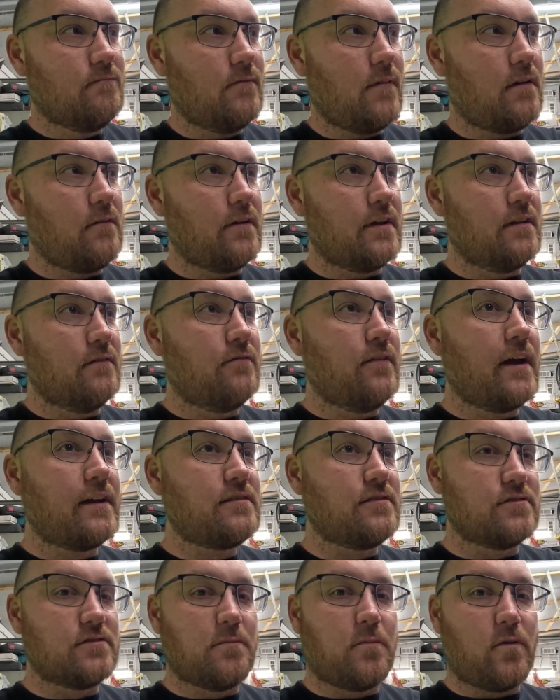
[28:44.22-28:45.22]
not really
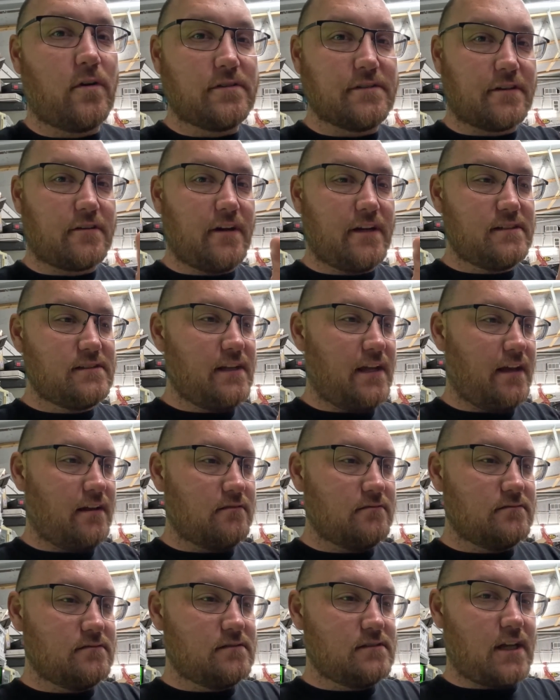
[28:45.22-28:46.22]
deflection, but support, because the crank
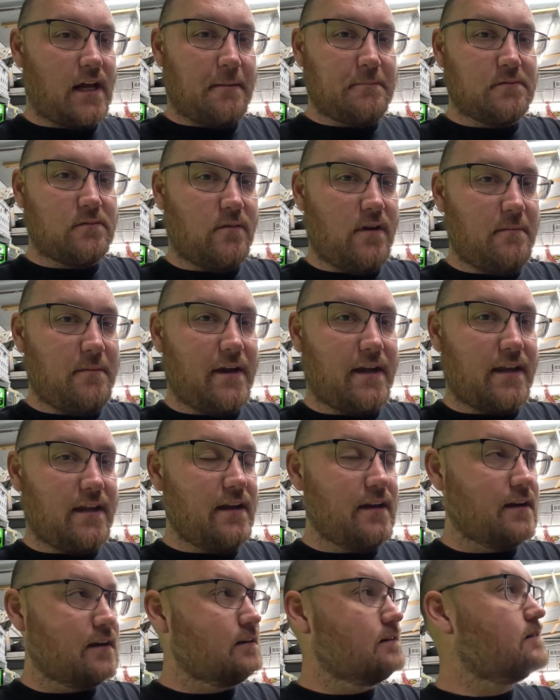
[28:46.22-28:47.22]
snout stops way back
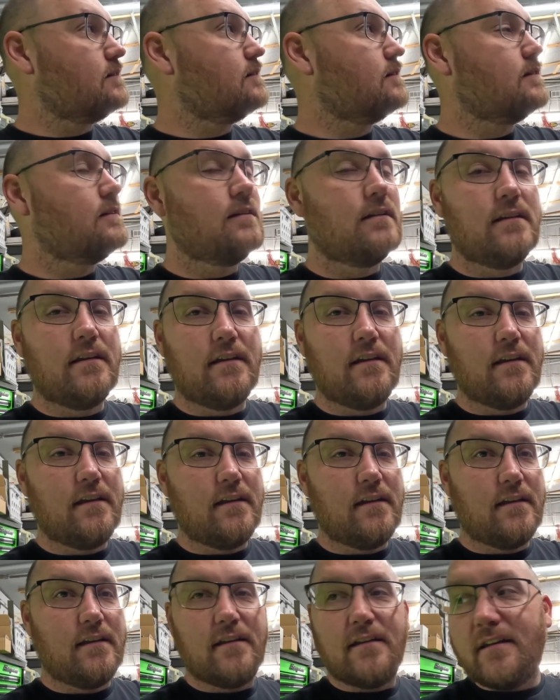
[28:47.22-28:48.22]
here.
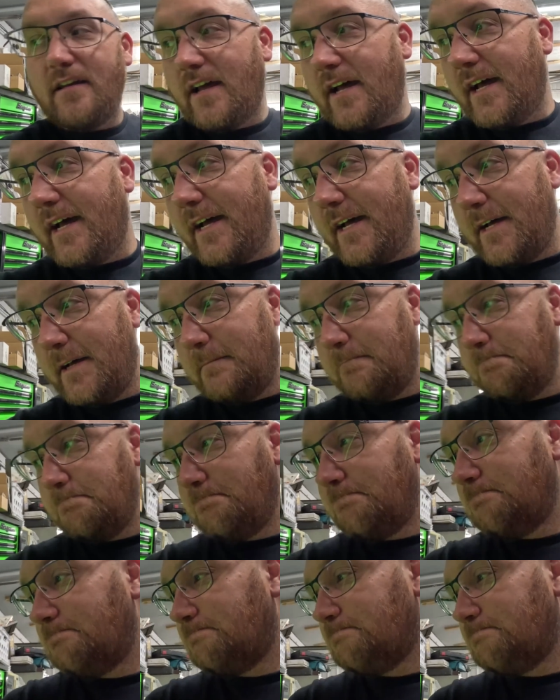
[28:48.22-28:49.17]
Yeah,